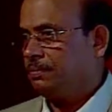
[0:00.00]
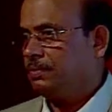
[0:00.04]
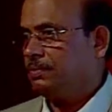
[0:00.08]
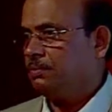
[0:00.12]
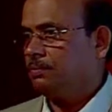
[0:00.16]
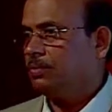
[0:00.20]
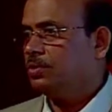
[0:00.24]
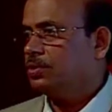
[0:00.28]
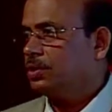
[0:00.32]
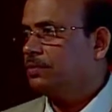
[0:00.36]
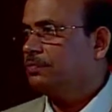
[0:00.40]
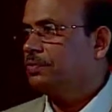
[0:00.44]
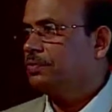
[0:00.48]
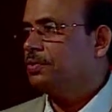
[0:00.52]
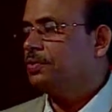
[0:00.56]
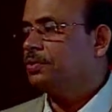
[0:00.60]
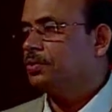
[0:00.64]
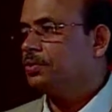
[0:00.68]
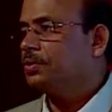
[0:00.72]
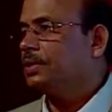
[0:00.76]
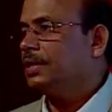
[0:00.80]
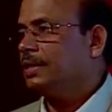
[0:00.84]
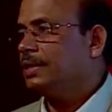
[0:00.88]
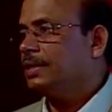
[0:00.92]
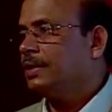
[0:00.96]
Most of you
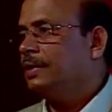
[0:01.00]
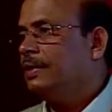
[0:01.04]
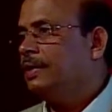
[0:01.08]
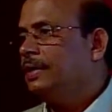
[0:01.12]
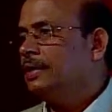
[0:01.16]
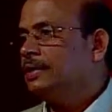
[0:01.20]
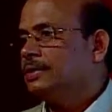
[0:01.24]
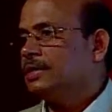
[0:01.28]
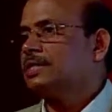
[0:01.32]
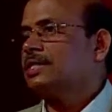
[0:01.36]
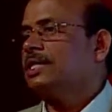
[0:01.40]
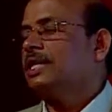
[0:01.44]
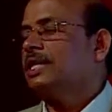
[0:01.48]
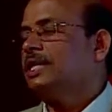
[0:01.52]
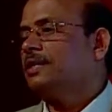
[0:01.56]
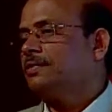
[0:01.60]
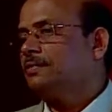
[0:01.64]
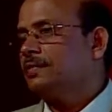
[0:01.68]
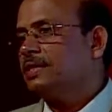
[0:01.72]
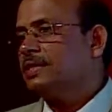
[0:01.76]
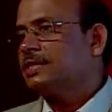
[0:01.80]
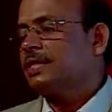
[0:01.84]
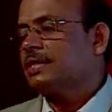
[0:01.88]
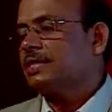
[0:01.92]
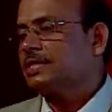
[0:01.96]
know that. Just like
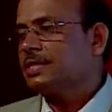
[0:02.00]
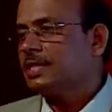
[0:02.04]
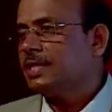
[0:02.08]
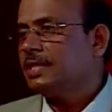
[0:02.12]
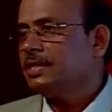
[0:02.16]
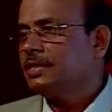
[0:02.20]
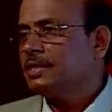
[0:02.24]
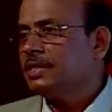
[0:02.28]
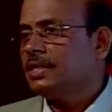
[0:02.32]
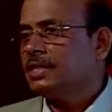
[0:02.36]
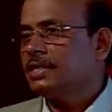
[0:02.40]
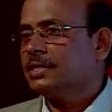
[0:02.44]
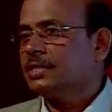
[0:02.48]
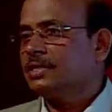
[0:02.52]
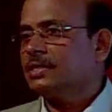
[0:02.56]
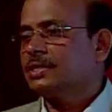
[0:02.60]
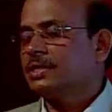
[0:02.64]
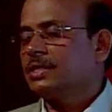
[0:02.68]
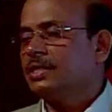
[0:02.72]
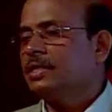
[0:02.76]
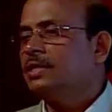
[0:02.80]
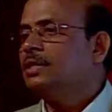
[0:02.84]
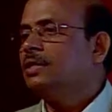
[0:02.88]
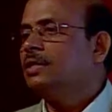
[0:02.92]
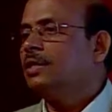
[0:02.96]
we structural engineers
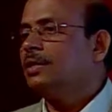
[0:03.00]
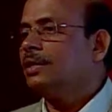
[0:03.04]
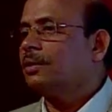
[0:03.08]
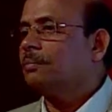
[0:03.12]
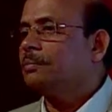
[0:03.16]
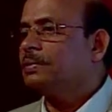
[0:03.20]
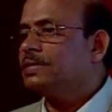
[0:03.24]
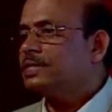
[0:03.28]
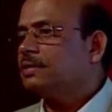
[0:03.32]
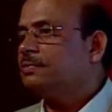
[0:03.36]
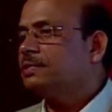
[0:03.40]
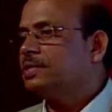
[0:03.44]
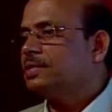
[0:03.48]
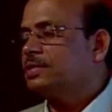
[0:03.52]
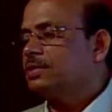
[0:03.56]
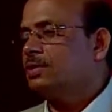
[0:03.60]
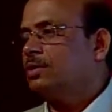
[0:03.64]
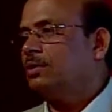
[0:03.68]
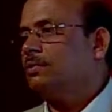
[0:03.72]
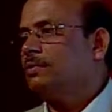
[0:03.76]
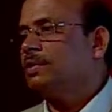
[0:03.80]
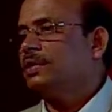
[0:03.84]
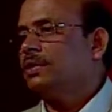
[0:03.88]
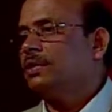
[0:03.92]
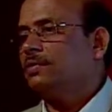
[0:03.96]
are busy with
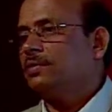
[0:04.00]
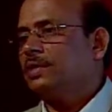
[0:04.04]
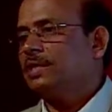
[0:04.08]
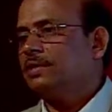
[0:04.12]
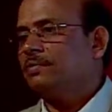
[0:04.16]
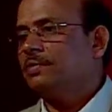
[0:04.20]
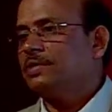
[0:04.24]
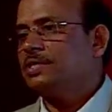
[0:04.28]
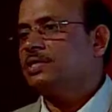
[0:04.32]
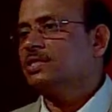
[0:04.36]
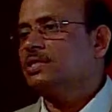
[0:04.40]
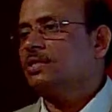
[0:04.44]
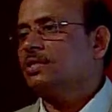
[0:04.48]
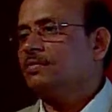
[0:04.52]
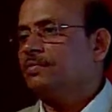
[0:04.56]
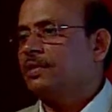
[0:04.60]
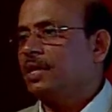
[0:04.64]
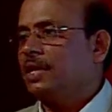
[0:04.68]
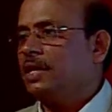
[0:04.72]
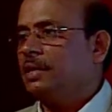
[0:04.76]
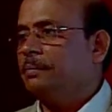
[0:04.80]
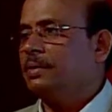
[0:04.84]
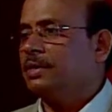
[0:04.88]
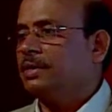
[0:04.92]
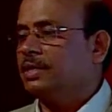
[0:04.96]
solving our equations of
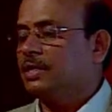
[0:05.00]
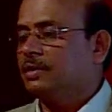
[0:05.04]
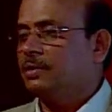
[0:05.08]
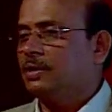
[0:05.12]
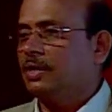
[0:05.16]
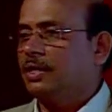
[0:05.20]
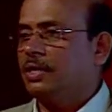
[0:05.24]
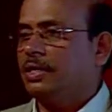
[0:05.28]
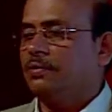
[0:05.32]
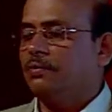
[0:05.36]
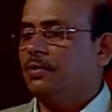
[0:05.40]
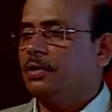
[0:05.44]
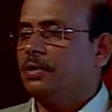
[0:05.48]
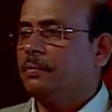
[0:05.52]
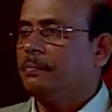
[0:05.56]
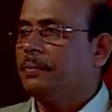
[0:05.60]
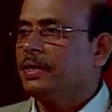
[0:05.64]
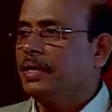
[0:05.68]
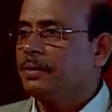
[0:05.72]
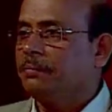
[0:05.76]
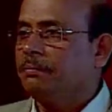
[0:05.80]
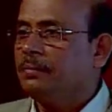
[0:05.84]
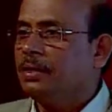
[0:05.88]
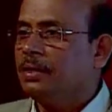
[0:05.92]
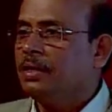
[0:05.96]
dynamic
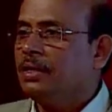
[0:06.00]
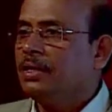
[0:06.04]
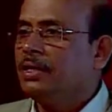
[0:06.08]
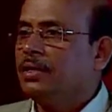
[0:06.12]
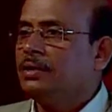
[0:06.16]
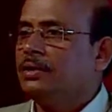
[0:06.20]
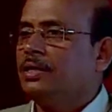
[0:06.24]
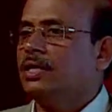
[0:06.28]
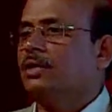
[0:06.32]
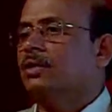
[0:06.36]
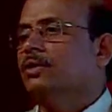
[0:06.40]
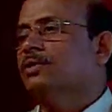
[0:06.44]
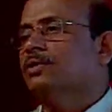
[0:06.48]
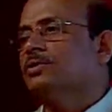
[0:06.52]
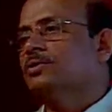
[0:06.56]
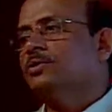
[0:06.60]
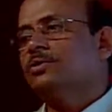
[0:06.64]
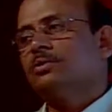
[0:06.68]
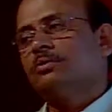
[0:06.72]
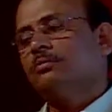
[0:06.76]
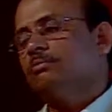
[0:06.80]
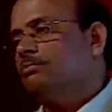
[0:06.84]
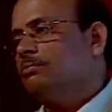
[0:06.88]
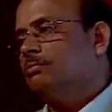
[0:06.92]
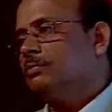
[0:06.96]
equilibrium, there
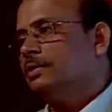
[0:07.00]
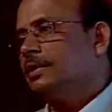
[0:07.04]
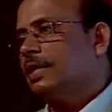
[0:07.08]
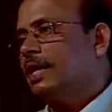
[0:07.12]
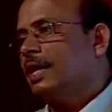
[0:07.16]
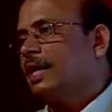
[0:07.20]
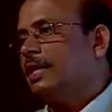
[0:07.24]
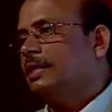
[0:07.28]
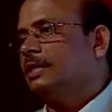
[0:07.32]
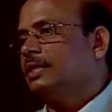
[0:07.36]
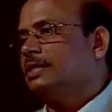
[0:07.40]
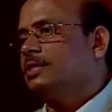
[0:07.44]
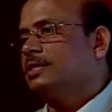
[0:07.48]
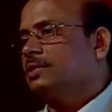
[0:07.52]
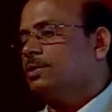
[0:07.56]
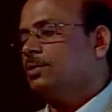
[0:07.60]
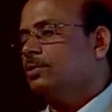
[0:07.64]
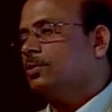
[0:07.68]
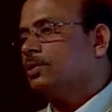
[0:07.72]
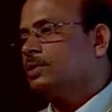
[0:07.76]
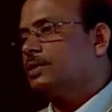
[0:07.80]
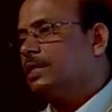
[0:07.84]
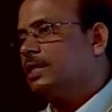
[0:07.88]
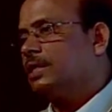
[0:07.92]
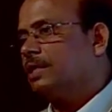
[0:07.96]
is a
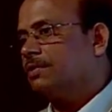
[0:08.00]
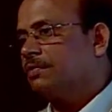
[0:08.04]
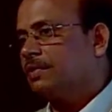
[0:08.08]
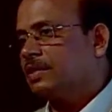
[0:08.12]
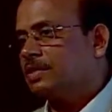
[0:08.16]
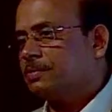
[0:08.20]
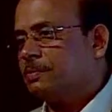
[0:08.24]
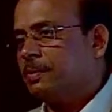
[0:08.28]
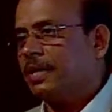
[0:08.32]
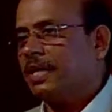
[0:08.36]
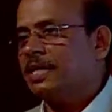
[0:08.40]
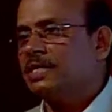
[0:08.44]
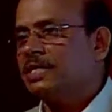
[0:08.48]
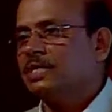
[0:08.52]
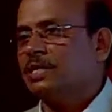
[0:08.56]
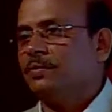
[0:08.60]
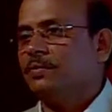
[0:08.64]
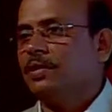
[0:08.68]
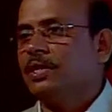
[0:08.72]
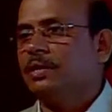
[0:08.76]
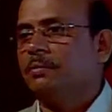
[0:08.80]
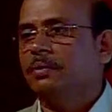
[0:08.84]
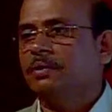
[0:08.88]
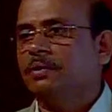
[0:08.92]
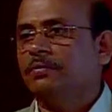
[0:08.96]
whole set of expertise
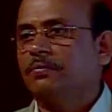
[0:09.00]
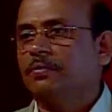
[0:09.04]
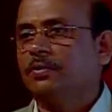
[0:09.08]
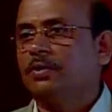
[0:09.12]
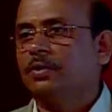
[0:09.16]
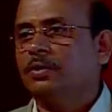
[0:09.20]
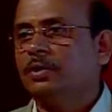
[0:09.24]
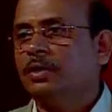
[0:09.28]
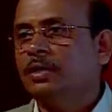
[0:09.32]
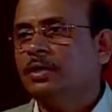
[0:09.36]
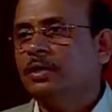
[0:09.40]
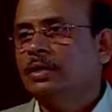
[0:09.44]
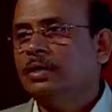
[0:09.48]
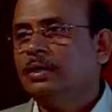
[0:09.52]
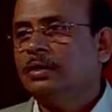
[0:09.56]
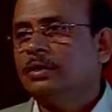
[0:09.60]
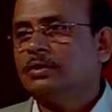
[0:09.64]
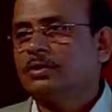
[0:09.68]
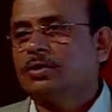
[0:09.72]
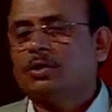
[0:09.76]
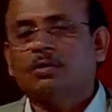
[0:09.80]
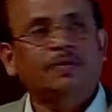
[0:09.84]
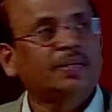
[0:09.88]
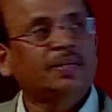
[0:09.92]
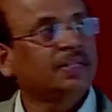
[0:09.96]
available for
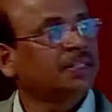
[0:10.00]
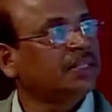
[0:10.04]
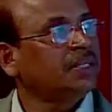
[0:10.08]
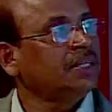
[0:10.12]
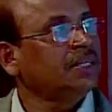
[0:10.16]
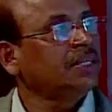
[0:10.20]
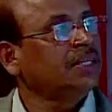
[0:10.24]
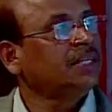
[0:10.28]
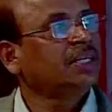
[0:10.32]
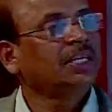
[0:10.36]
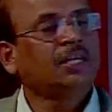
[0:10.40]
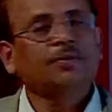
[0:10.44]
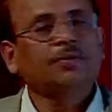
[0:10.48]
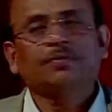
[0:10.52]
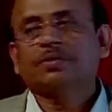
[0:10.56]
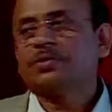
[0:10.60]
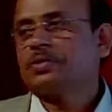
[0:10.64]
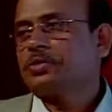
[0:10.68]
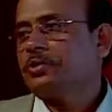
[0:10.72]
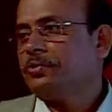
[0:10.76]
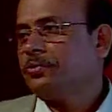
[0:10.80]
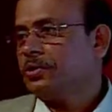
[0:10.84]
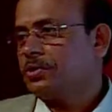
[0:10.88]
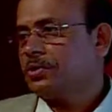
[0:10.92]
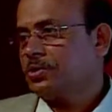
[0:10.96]
solving the
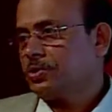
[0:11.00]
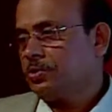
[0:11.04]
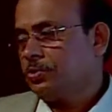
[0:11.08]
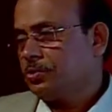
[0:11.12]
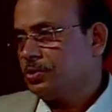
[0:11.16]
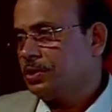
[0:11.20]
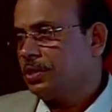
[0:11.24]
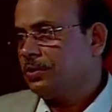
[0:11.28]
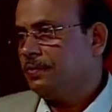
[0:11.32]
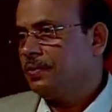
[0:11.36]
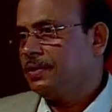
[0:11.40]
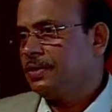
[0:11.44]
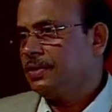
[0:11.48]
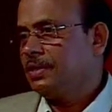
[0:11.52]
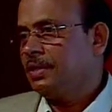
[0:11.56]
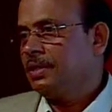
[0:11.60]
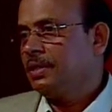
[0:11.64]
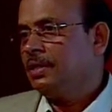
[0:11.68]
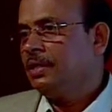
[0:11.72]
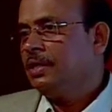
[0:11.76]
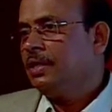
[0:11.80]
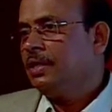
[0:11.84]
Navier-Stokes equation.